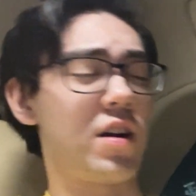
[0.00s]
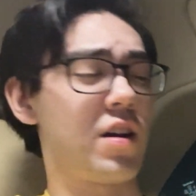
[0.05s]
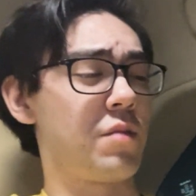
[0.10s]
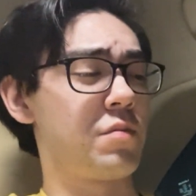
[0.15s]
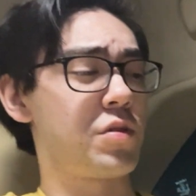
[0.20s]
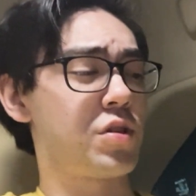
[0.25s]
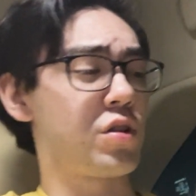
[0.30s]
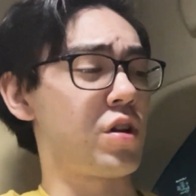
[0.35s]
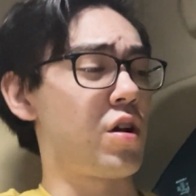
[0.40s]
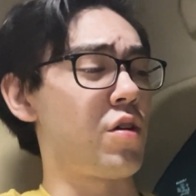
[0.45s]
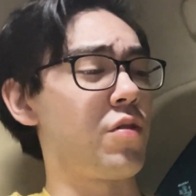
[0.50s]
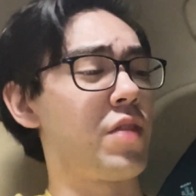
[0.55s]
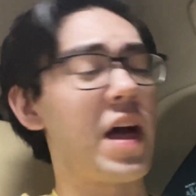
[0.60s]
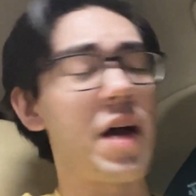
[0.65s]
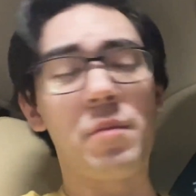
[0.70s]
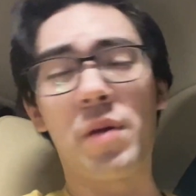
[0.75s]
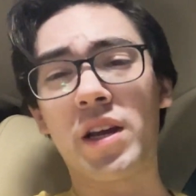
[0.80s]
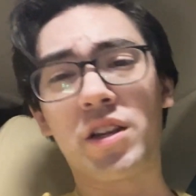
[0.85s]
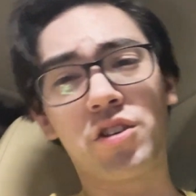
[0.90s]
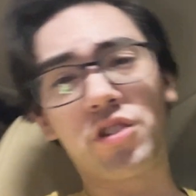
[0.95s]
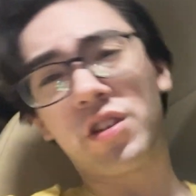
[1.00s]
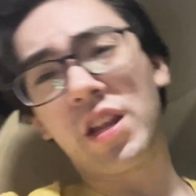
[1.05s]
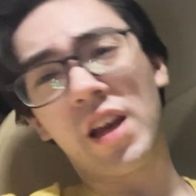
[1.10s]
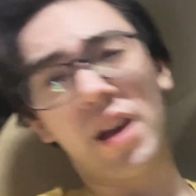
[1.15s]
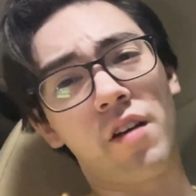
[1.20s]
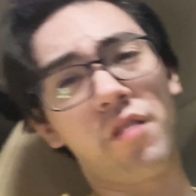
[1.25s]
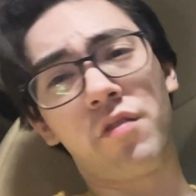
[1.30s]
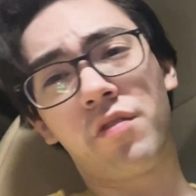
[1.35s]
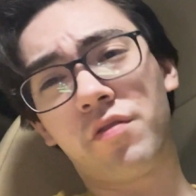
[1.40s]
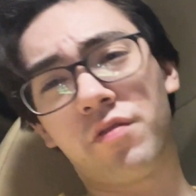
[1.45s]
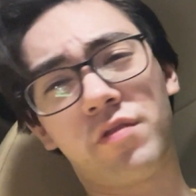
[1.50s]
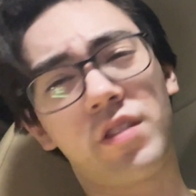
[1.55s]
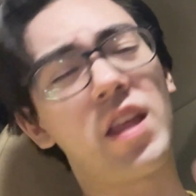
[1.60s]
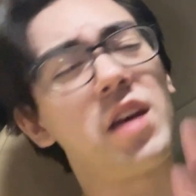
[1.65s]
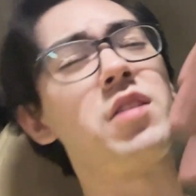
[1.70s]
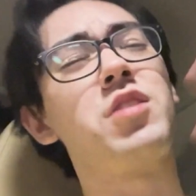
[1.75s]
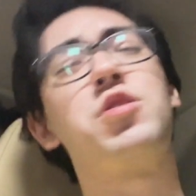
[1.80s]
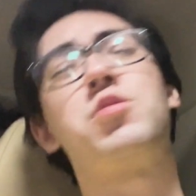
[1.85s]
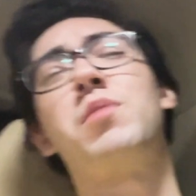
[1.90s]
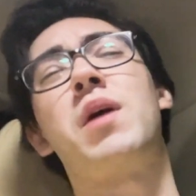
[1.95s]
so
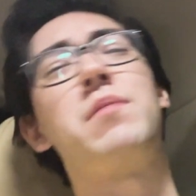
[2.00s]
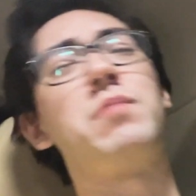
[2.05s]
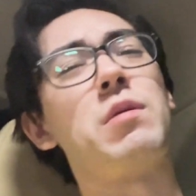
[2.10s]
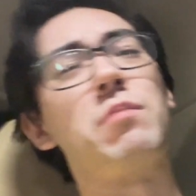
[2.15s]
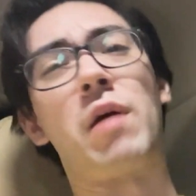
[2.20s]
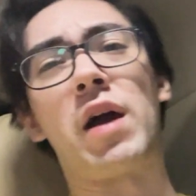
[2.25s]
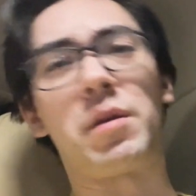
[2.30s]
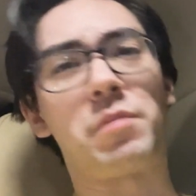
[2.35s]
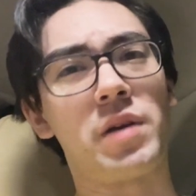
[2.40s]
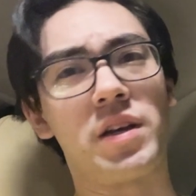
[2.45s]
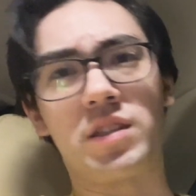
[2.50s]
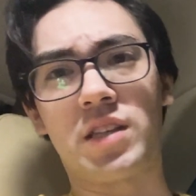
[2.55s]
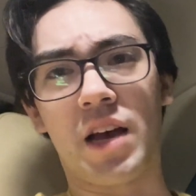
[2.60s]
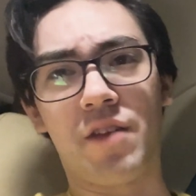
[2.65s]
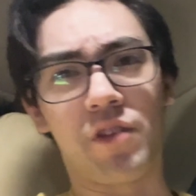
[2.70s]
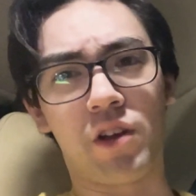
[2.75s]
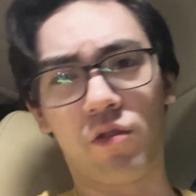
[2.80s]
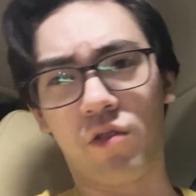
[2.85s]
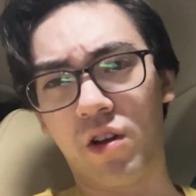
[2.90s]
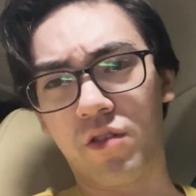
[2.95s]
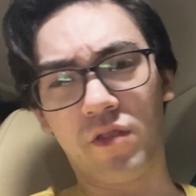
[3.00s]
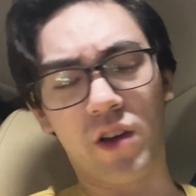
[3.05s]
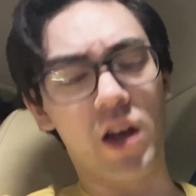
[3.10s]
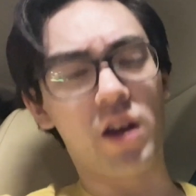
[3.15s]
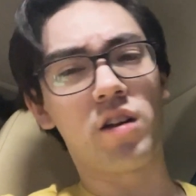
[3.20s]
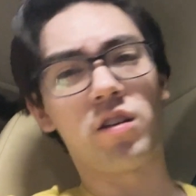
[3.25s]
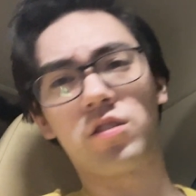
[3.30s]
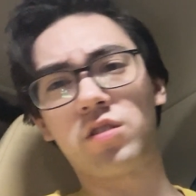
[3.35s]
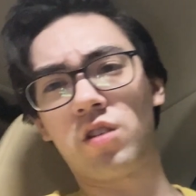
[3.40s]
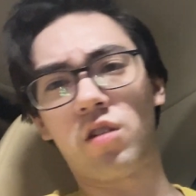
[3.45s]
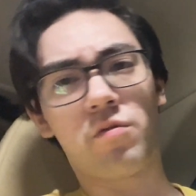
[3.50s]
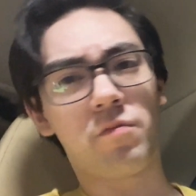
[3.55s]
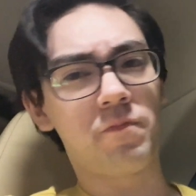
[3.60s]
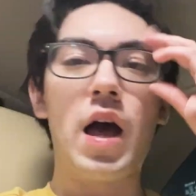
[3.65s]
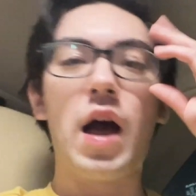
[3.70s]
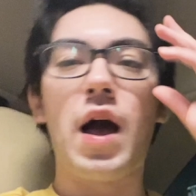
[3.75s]
that just might be Mike Pence having a rough night on his own.